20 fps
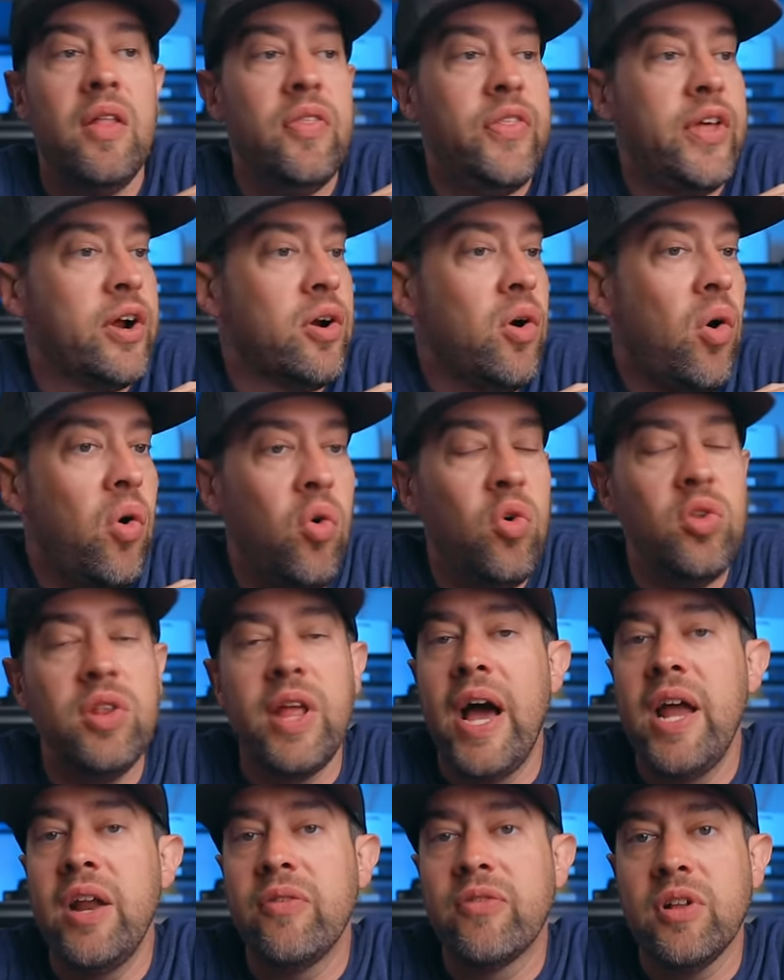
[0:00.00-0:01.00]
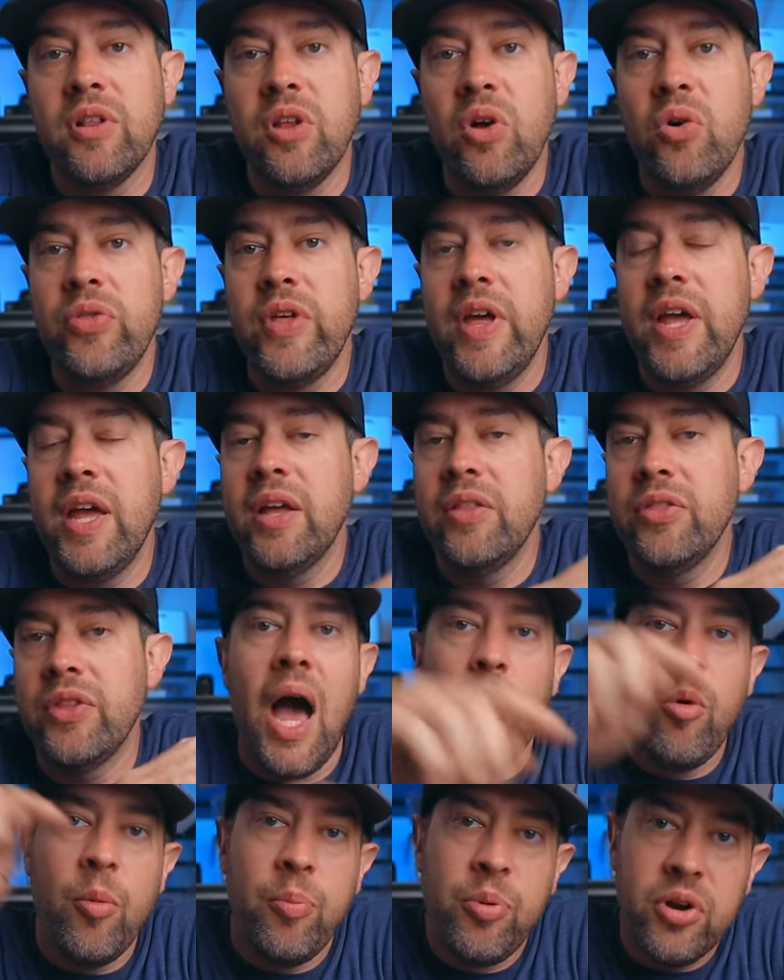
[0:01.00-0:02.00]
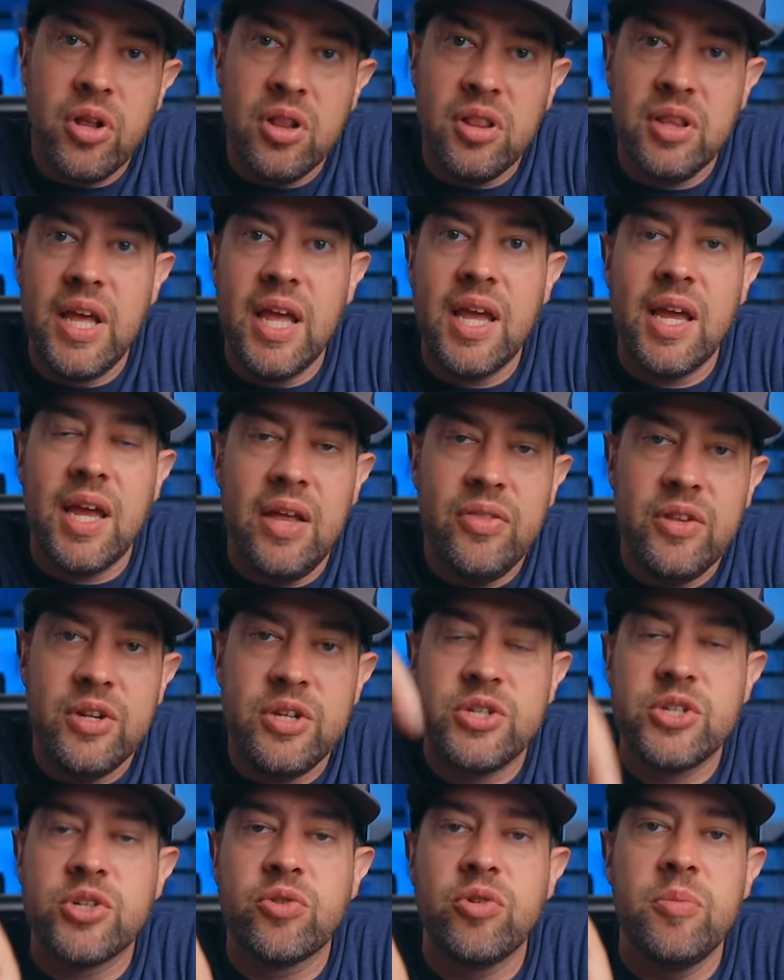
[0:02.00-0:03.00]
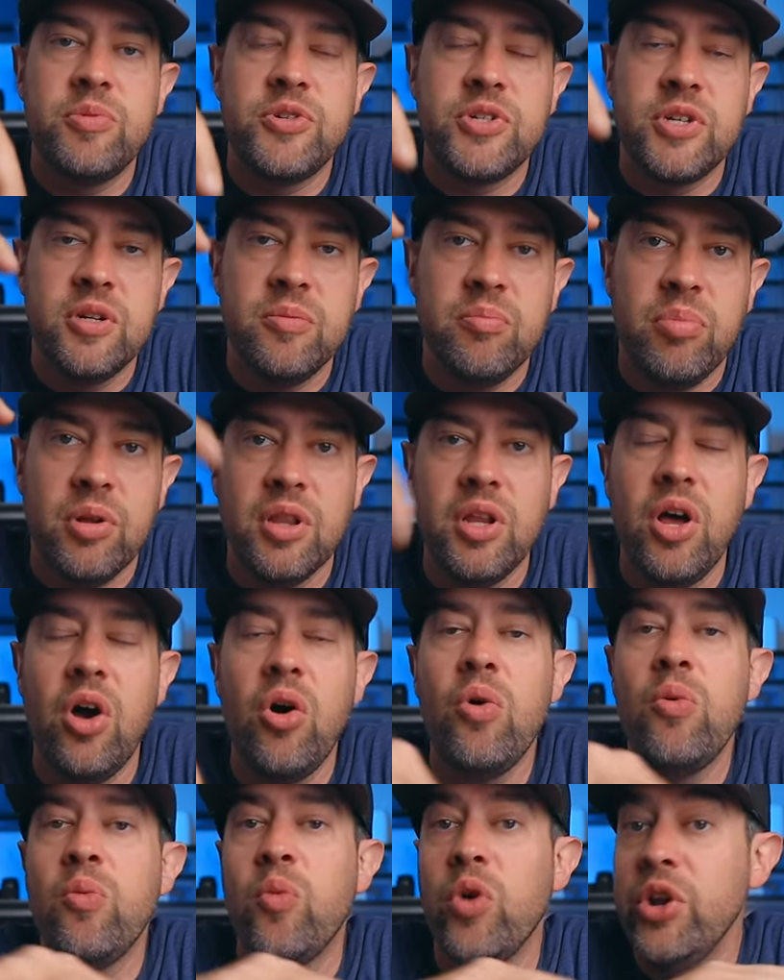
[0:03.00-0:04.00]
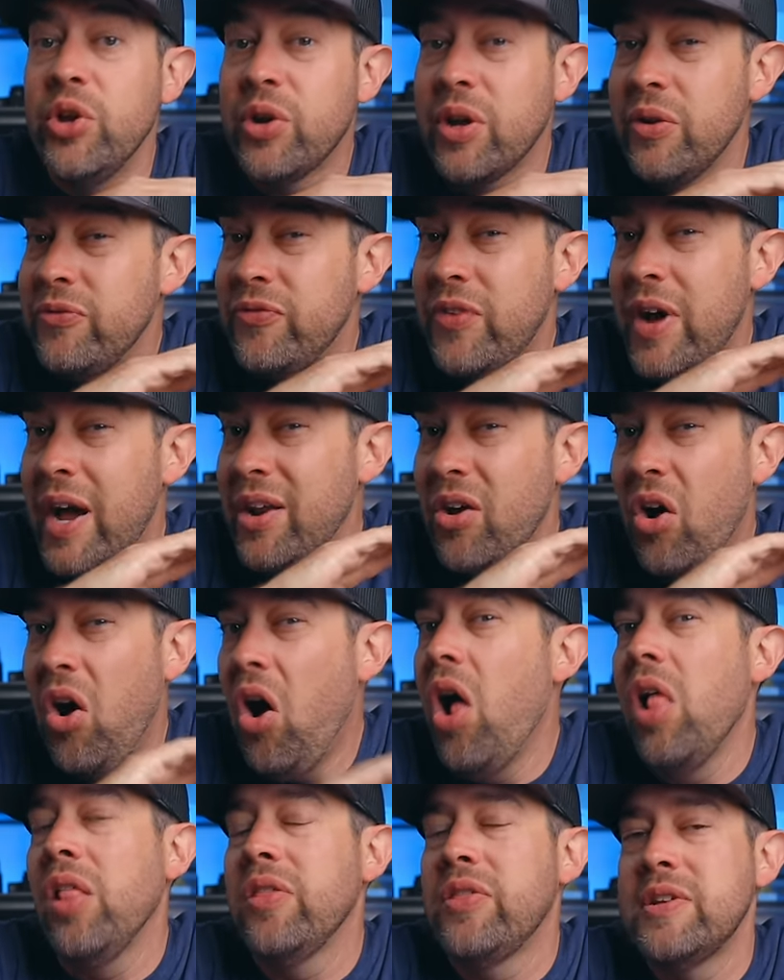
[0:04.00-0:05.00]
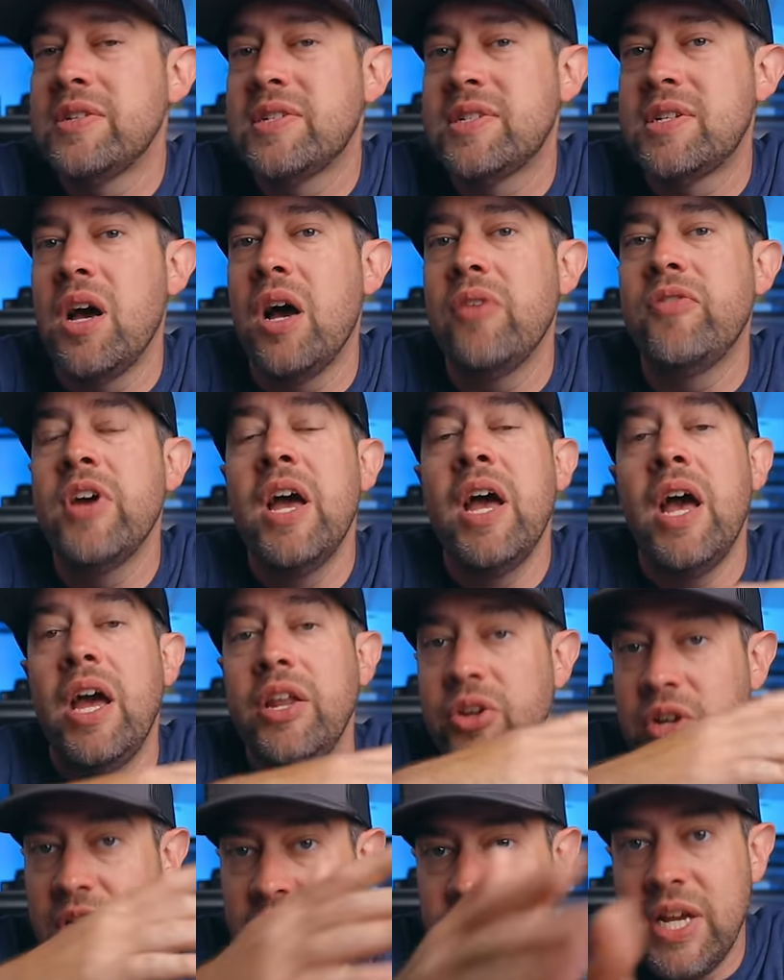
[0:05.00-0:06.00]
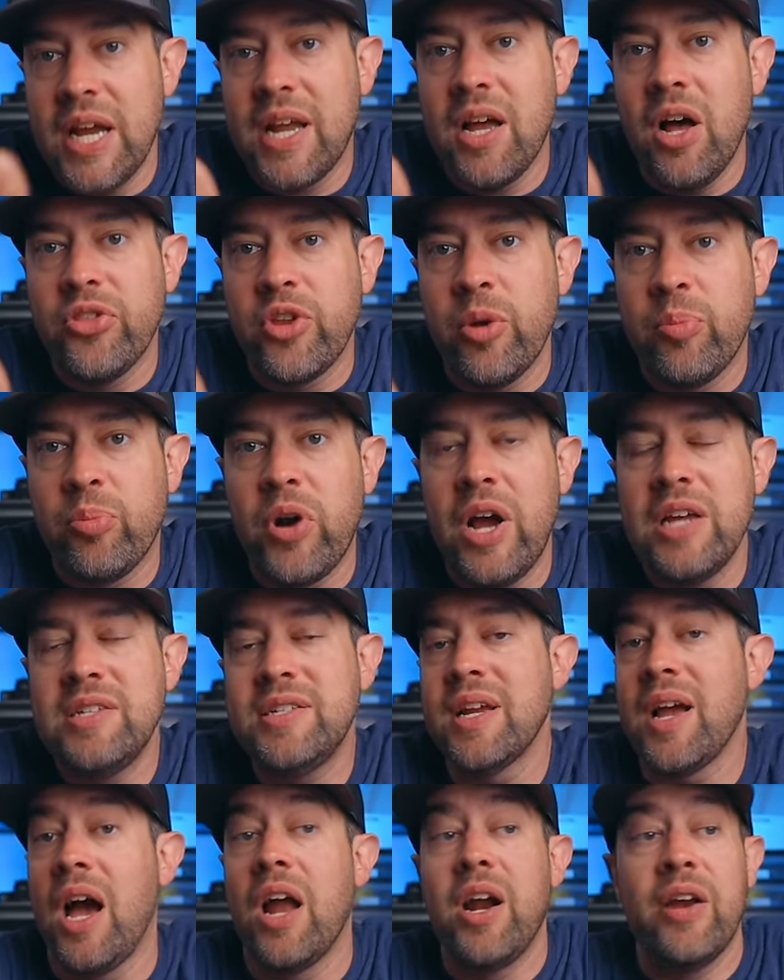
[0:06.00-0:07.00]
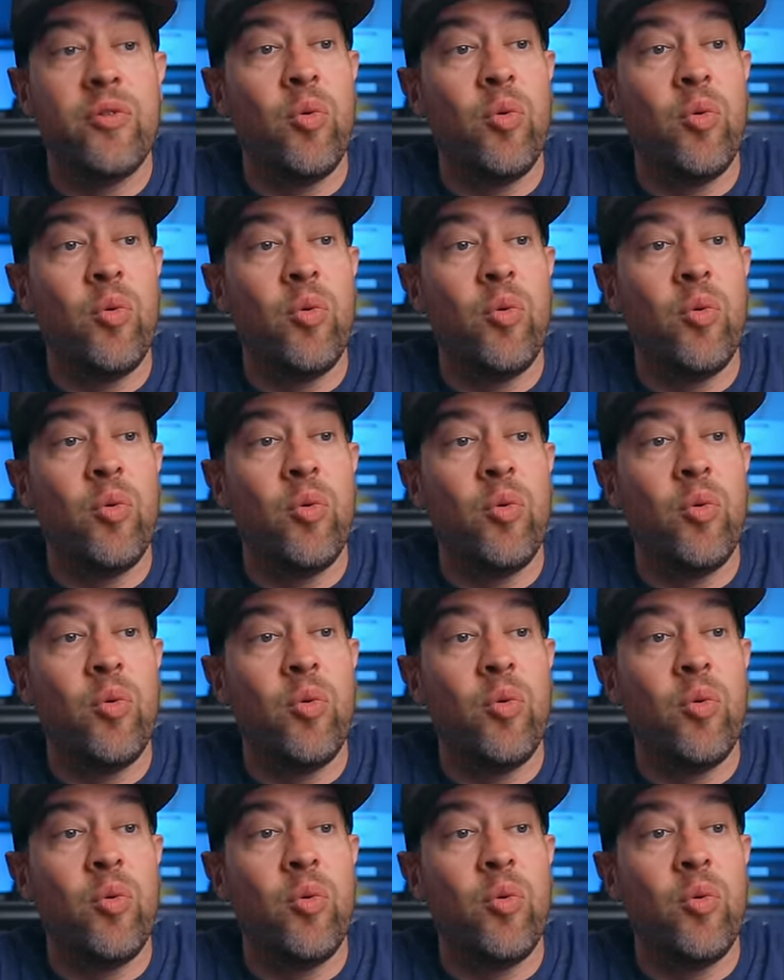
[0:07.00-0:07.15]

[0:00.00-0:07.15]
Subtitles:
their whole line of clothing, I will put a link in the description below where you can find all this stuff and you can check out their pricing. I don't